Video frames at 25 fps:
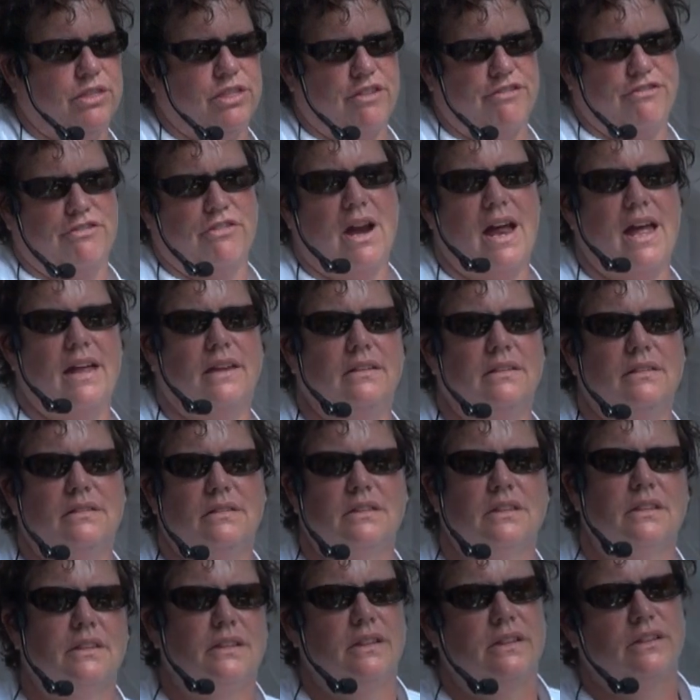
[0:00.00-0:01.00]
with a friend,
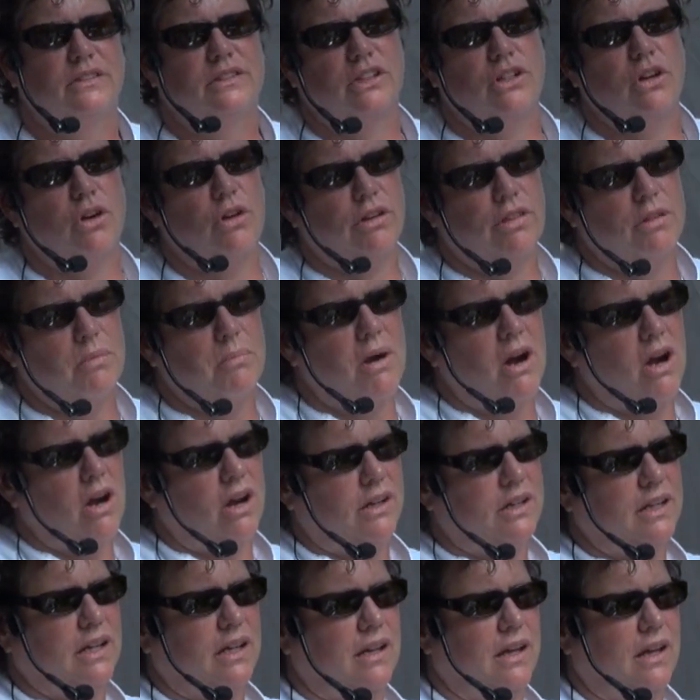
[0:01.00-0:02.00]
to go to the
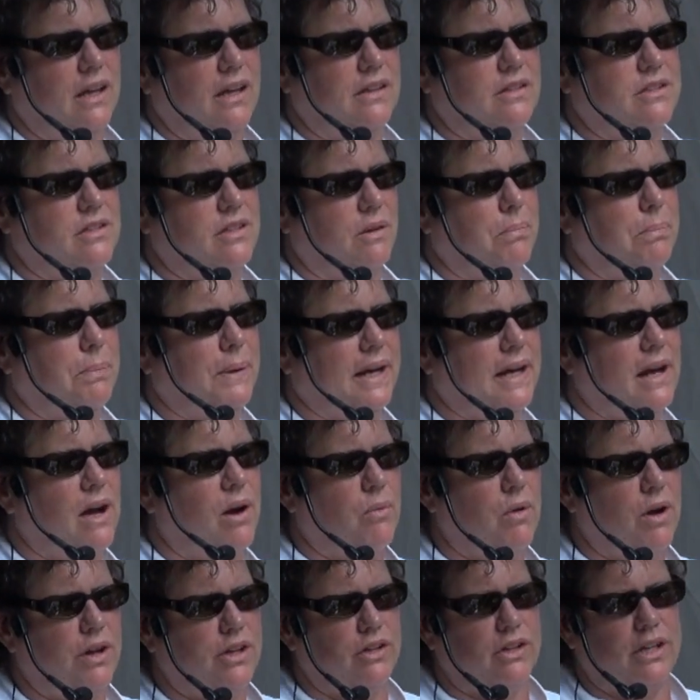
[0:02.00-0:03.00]
market, to pick
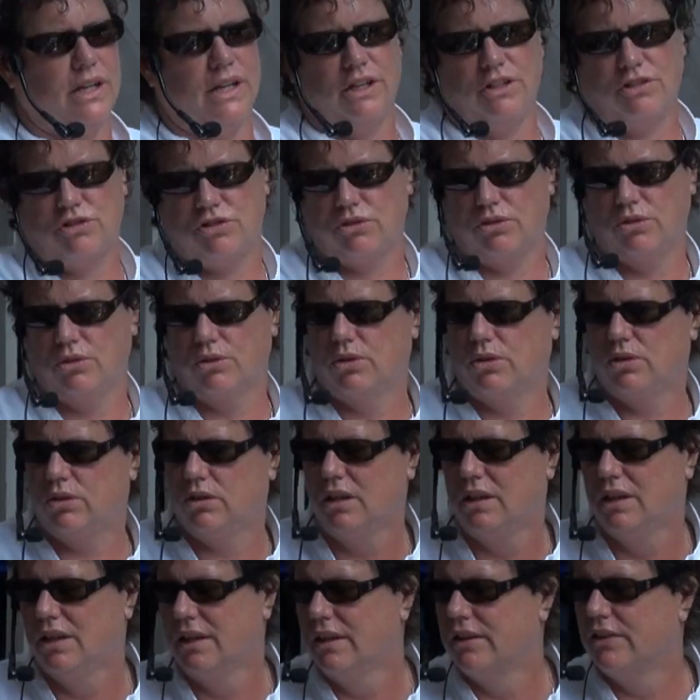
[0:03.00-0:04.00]
out what you're going to do.
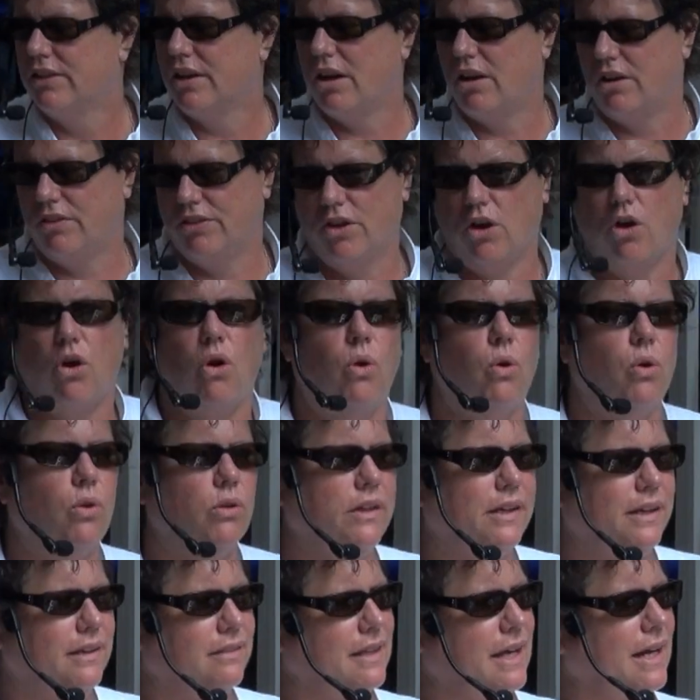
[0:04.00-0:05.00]
The
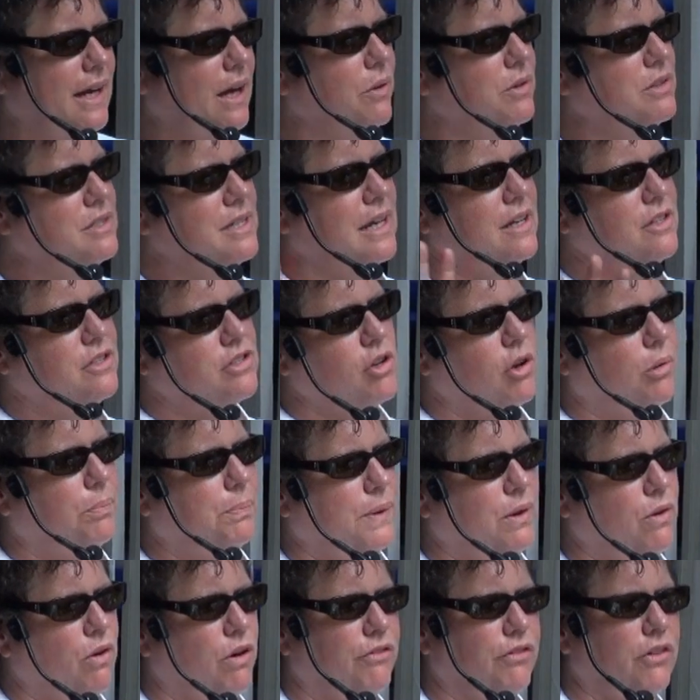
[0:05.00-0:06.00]
only thing I would say is don't
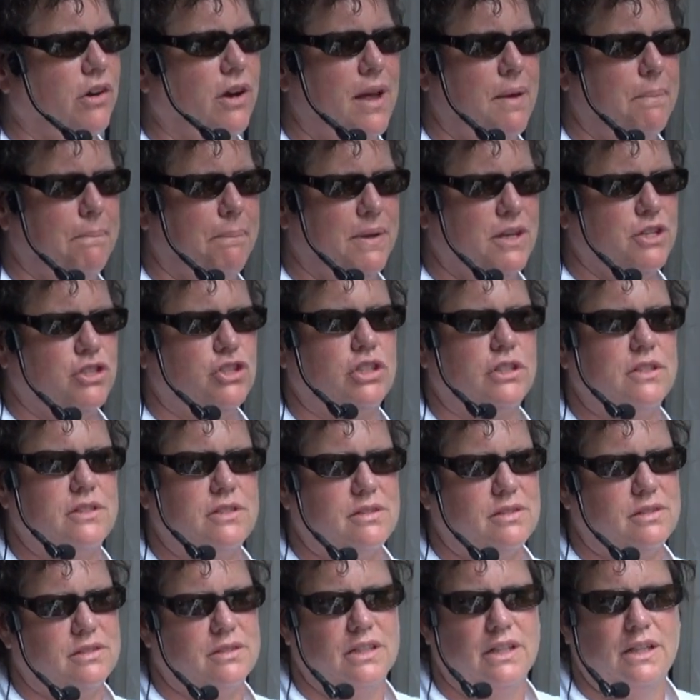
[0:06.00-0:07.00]
be over
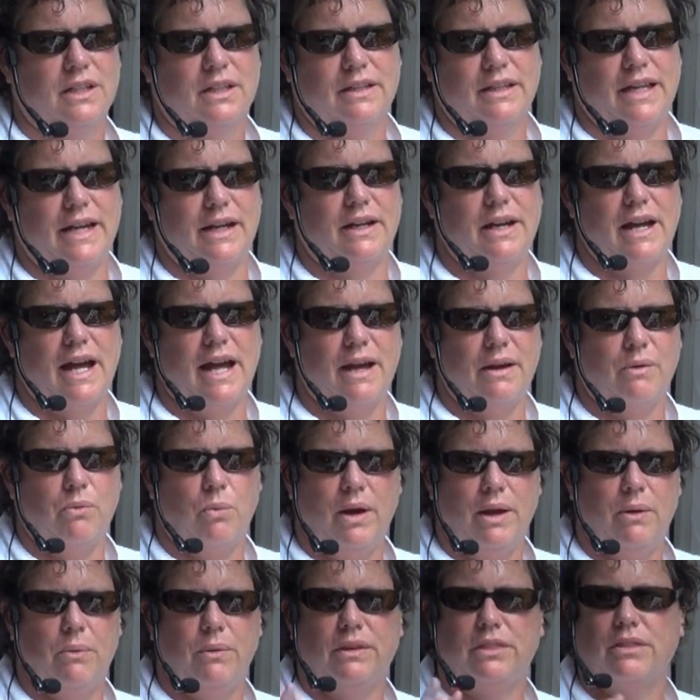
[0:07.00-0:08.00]
ambitious. Like I
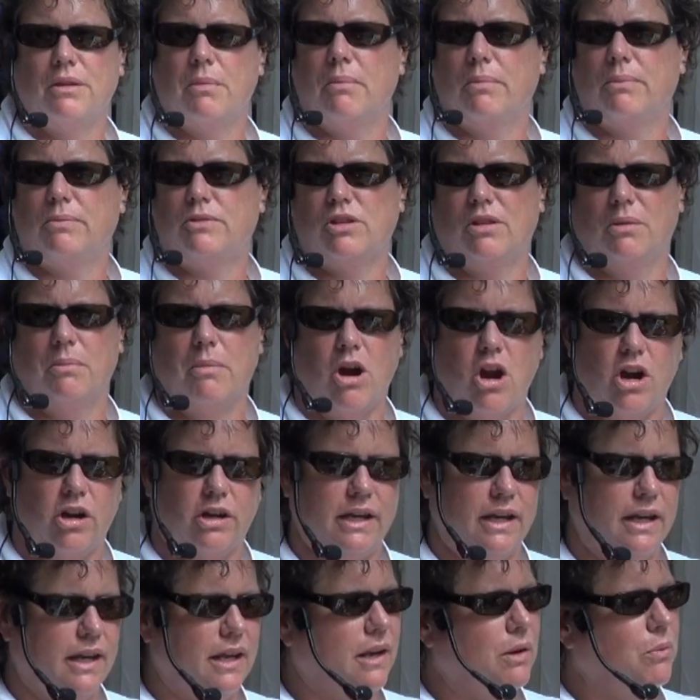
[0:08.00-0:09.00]
went with them to the
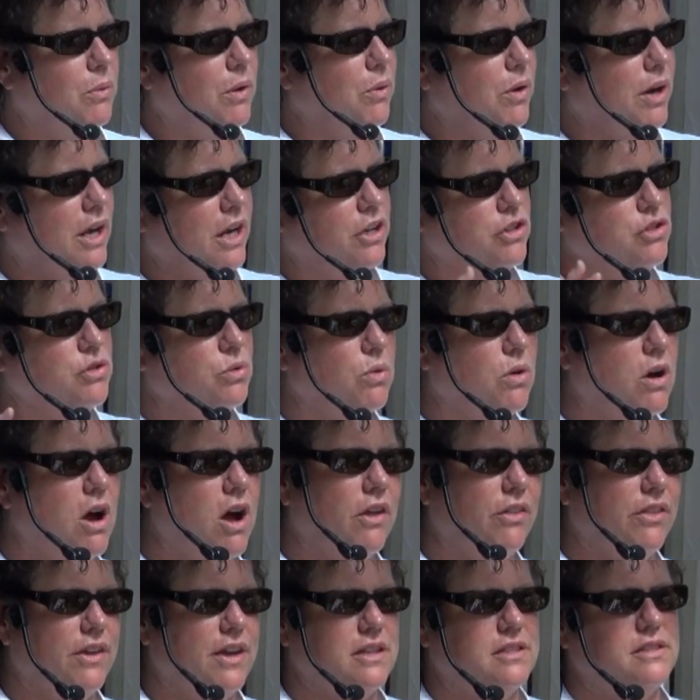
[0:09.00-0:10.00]
market and we were going to do
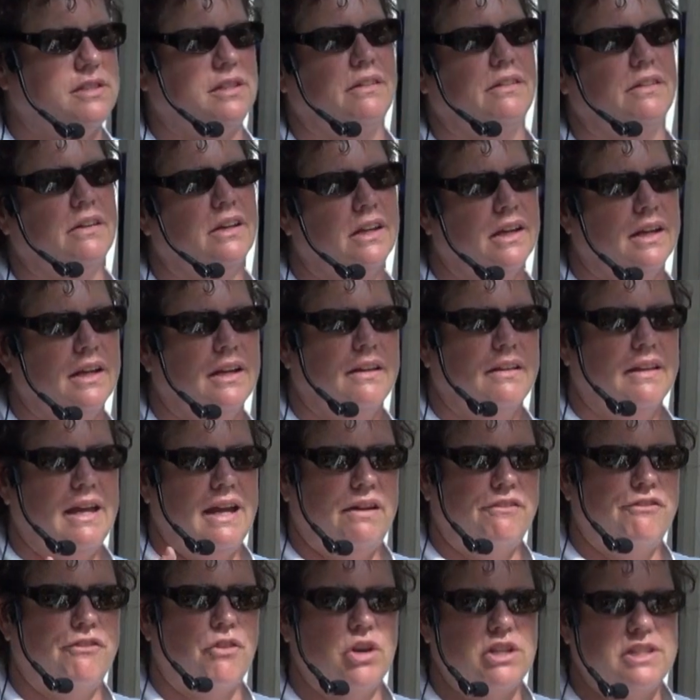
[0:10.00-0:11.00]
all this, and
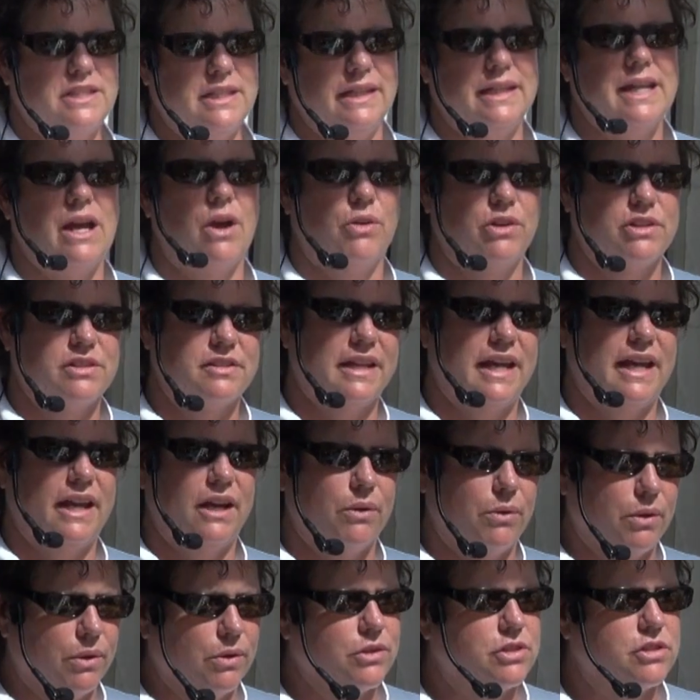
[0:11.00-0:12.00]
like 14 hours
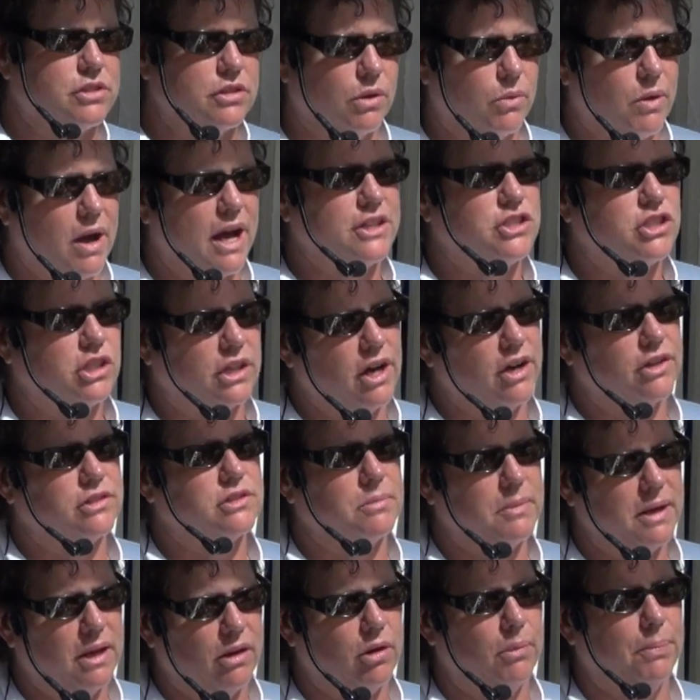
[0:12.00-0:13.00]
later we were still watching our
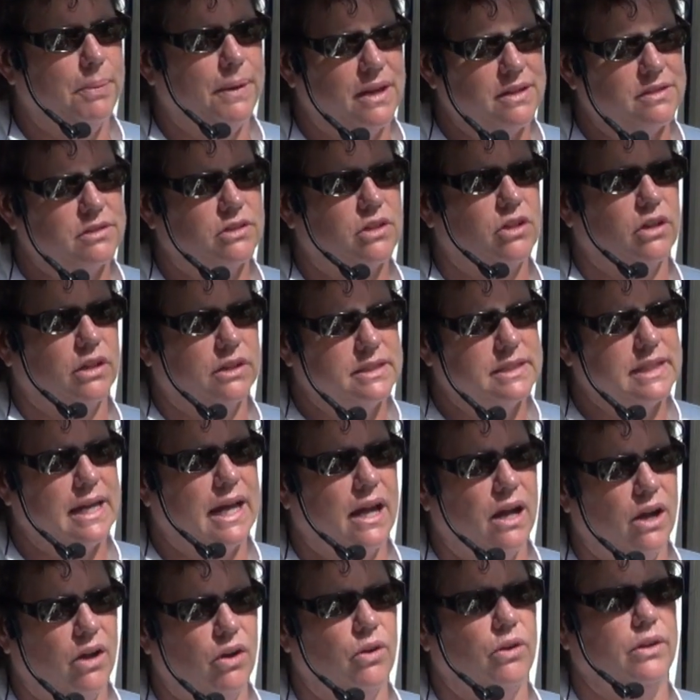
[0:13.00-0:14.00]
tomato paste cook
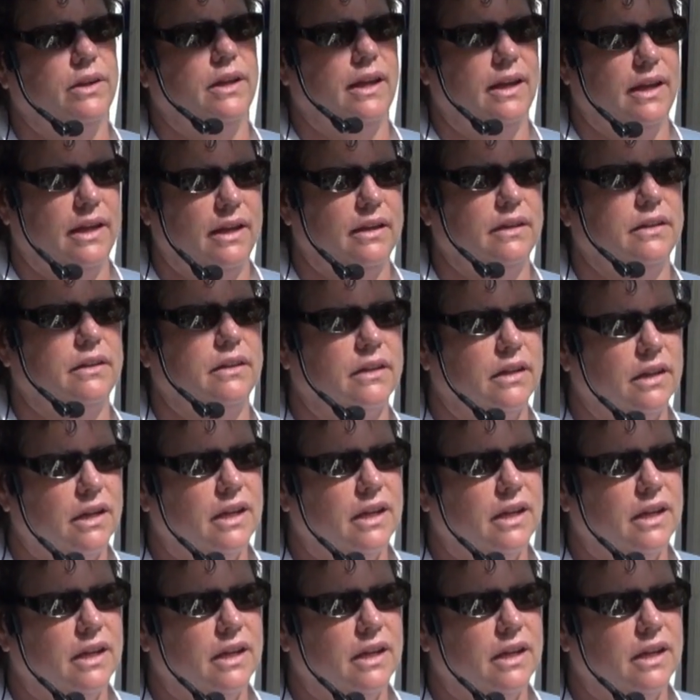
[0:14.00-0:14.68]
down, and